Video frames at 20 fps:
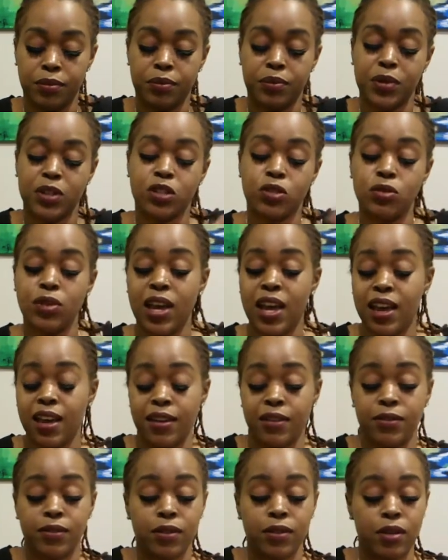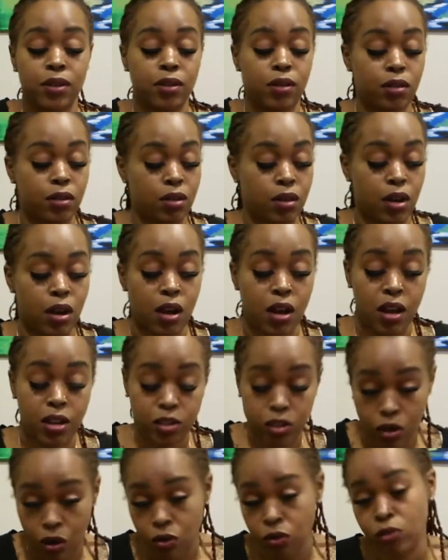But you have a
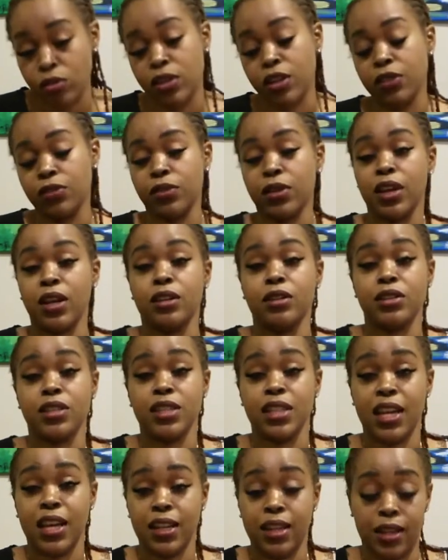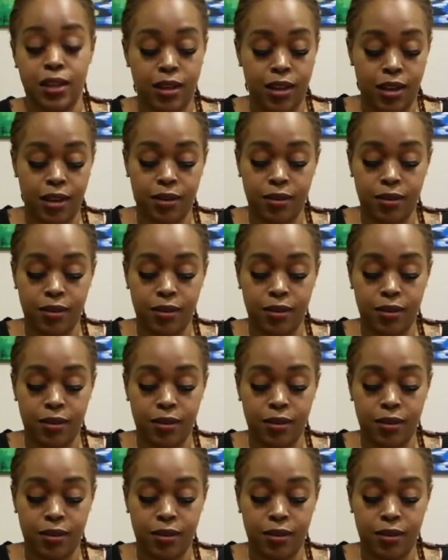total different understanding now.